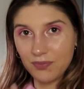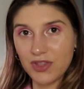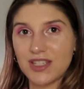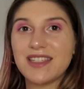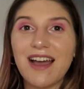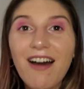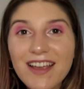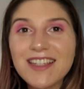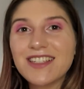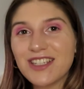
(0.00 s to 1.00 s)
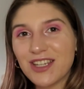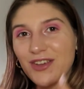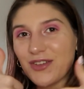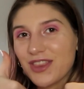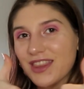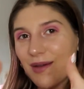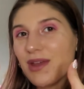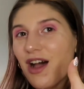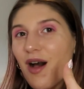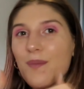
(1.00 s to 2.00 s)
decide to thumb it
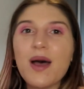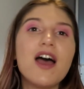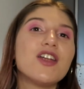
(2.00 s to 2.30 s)
up,